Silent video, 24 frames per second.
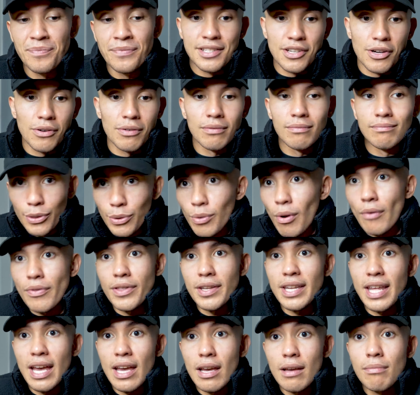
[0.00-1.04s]
So throughout
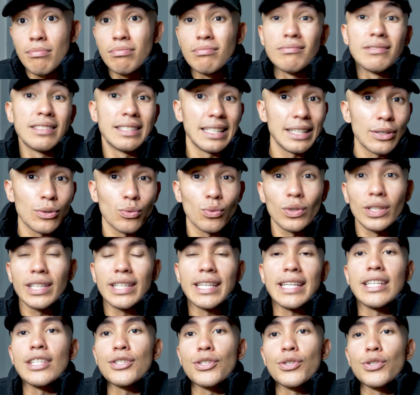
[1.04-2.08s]
the day, didn't really
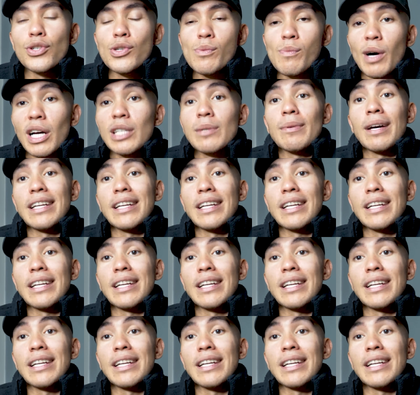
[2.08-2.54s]
eat too much,